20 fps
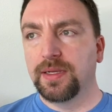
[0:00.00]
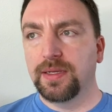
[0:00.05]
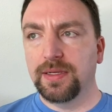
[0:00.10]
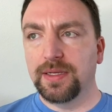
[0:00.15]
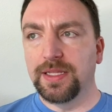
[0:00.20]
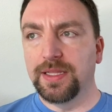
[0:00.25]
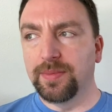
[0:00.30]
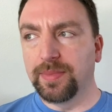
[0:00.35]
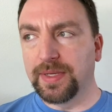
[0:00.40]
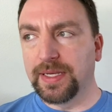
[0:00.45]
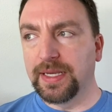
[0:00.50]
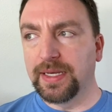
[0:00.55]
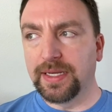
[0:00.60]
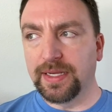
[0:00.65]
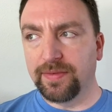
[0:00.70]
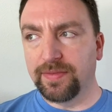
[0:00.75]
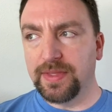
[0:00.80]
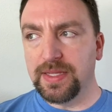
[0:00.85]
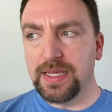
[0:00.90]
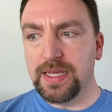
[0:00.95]
in the beginning
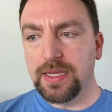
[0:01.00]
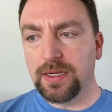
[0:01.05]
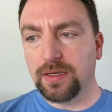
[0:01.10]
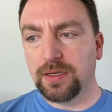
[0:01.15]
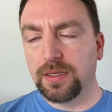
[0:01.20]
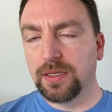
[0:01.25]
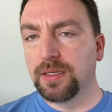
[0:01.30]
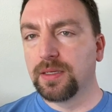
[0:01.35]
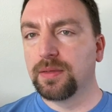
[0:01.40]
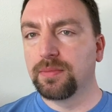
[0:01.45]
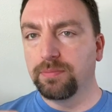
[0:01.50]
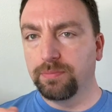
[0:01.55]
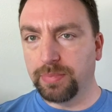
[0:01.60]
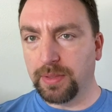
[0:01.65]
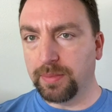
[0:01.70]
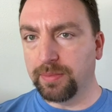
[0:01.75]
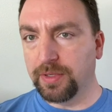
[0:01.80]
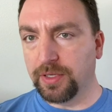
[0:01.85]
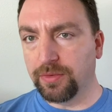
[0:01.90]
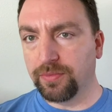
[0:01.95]
of the year, but
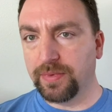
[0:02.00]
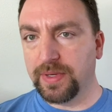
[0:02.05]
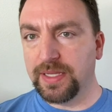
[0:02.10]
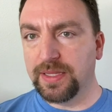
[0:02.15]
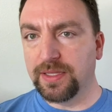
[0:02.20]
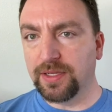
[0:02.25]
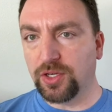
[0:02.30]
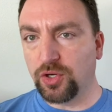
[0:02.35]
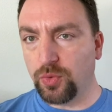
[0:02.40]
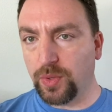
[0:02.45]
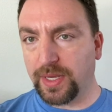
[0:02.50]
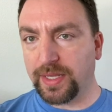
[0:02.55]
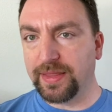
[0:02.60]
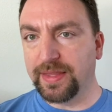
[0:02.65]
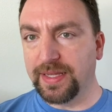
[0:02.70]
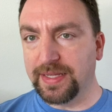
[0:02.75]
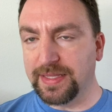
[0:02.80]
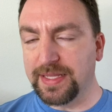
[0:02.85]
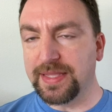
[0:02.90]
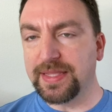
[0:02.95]
I'm going to read the quick
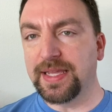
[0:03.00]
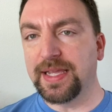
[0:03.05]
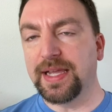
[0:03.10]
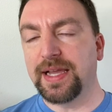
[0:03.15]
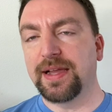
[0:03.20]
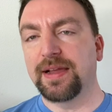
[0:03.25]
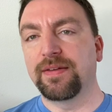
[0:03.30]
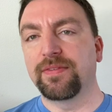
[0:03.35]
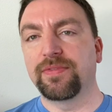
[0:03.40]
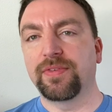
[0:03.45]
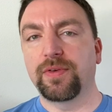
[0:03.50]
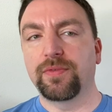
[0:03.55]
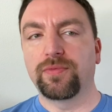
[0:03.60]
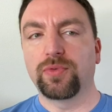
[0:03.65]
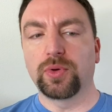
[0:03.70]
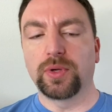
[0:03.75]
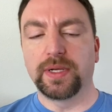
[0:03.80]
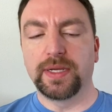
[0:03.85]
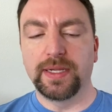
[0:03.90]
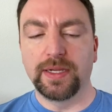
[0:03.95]
thing that they have
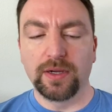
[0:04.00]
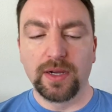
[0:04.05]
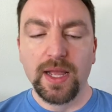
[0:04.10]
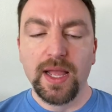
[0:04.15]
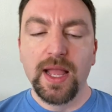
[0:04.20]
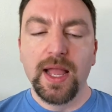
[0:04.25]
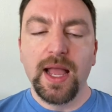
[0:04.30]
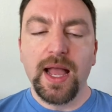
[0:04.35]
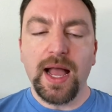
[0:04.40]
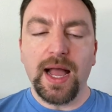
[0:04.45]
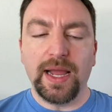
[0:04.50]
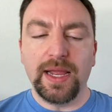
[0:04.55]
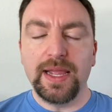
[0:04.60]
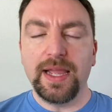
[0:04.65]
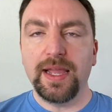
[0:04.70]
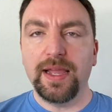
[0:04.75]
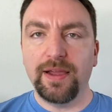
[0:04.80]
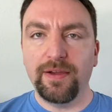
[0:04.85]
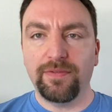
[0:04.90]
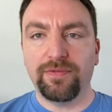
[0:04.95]
for it here. I
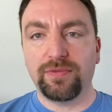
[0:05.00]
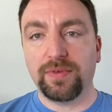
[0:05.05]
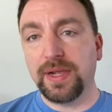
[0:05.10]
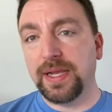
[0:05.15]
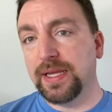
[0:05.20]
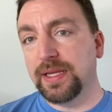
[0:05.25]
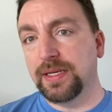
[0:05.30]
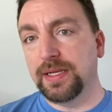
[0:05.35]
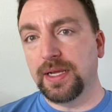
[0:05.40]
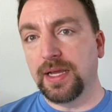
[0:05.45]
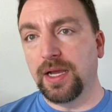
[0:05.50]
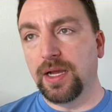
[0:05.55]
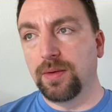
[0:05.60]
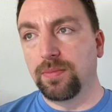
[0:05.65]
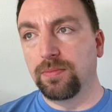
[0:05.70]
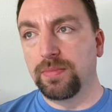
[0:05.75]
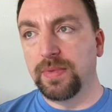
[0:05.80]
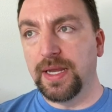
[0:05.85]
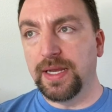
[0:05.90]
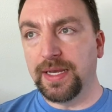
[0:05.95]
have read a,
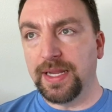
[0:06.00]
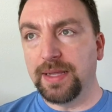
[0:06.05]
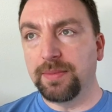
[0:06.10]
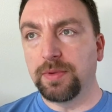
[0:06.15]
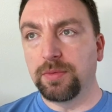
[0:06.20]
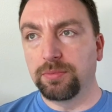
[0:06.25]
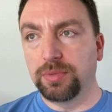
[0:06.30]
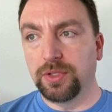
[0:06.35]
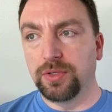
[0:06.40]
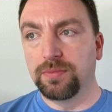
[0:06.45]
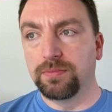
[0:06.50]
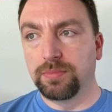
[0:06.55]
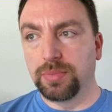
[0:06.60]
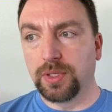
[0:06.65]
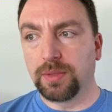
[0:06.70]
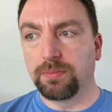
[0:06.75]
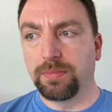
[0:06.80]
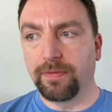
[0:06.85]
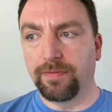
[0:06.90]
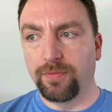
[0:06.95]
an Amy Bloom
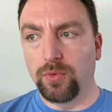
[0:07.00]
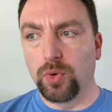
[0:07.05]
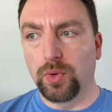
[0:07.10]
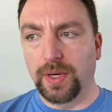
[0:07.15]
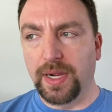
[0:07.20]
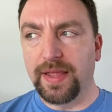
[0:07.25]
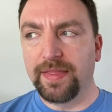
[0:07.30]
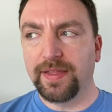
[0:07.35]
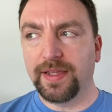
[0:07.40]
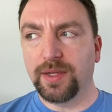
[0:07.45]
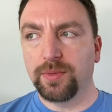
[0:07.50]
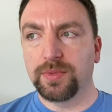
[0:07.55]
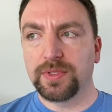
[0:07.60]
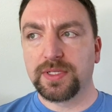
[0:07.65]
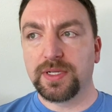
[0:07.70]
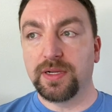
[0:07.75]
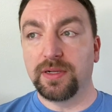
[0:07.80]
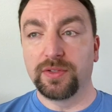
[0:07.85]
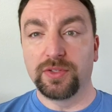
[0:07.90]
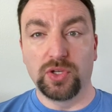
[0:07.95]
book before. I think it was
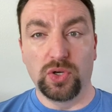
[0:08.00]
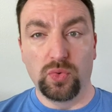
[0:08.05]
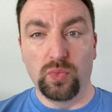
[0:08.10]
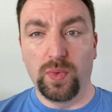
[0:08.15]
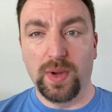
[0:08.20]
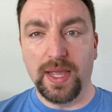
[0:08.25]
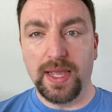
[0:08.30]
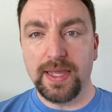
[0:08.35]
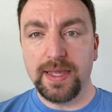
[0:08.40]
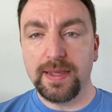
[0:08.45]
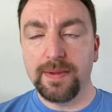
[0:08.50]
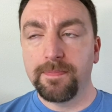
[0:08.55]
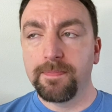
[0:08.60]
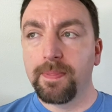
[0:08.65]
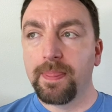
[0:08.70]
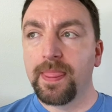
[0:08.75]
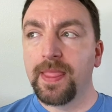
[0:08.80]
called Away.